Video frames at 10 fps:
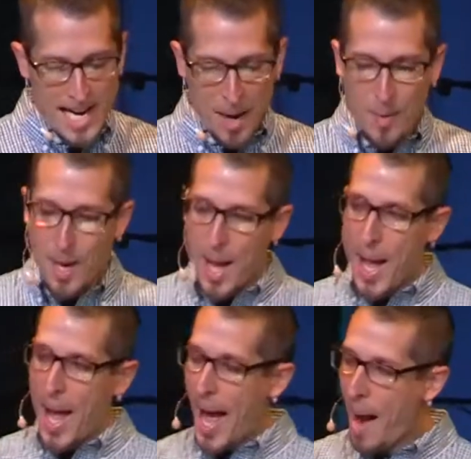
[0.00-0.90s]
Now,
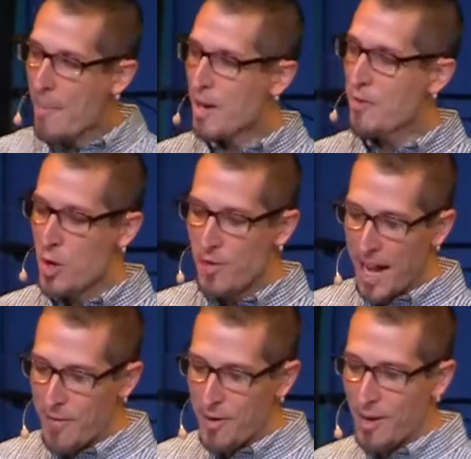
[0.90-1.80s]
how many of you have
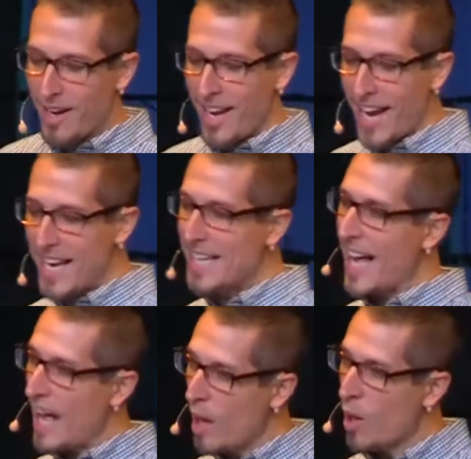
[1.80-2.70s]
ever had to
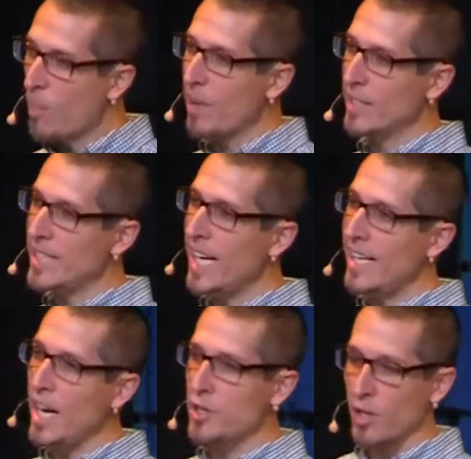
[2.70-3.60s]
help a
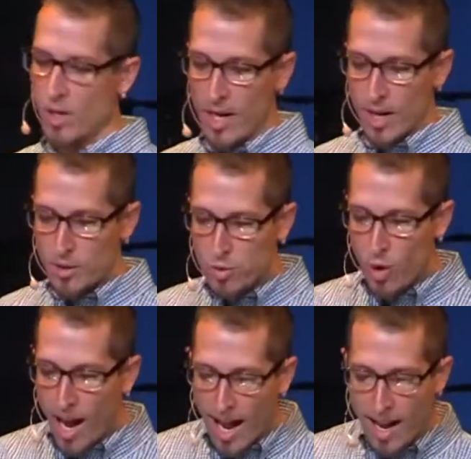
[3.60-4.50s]
teenager
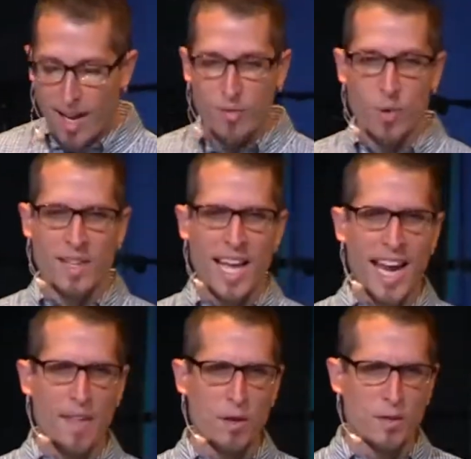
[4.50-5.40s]
drive when they
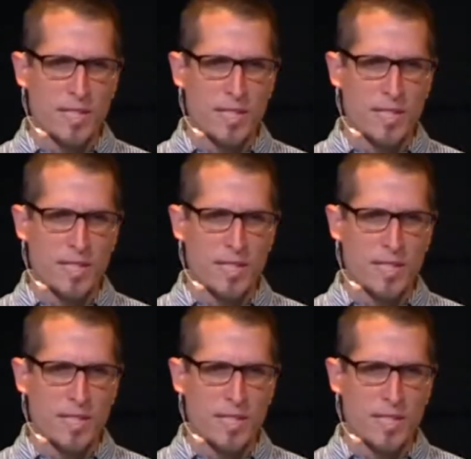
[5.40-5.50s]
had their